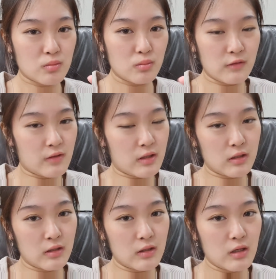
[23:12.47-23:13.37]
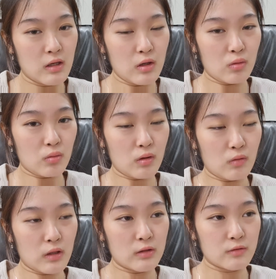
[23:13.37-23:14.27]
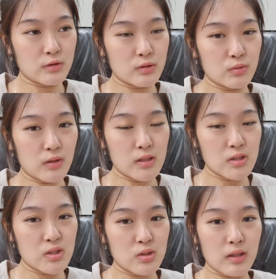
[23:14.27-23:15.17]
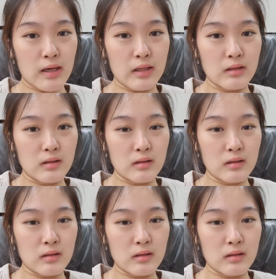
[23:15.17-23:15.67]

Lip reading: If any one of you wants to get